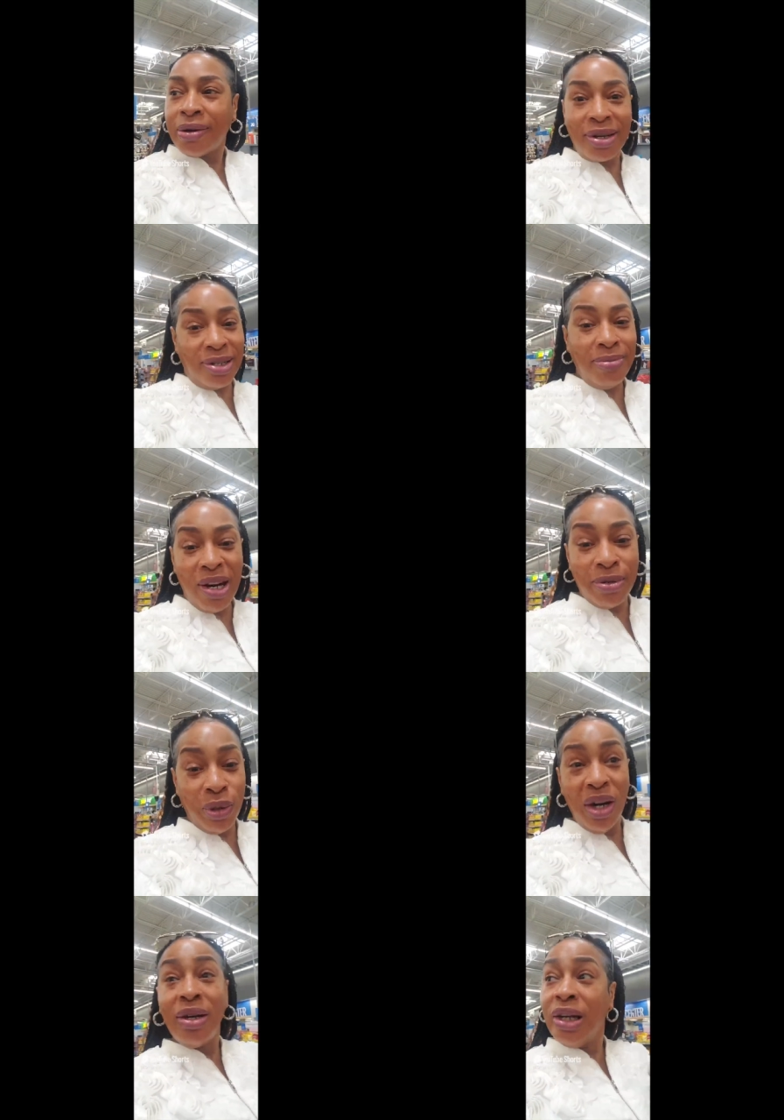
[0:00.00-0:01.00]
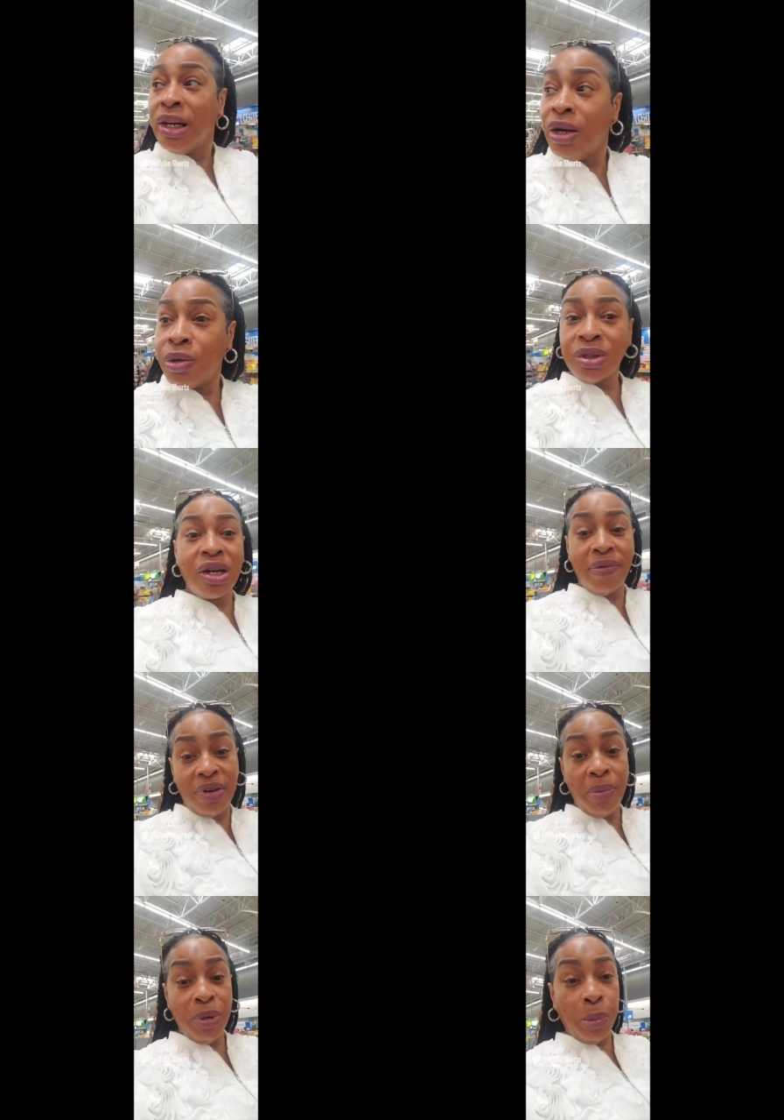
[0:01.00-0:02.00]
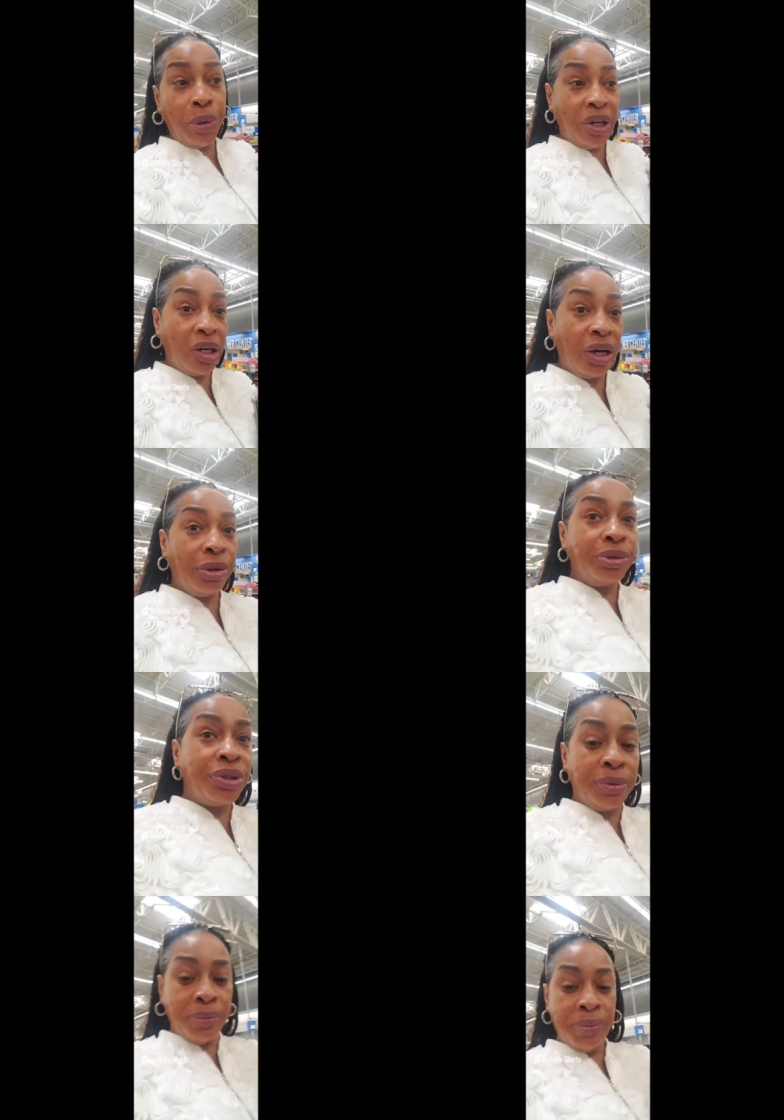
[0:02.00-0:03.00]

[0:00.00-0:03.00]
Because sometimes your ugly clothes cover up your pretty clothes.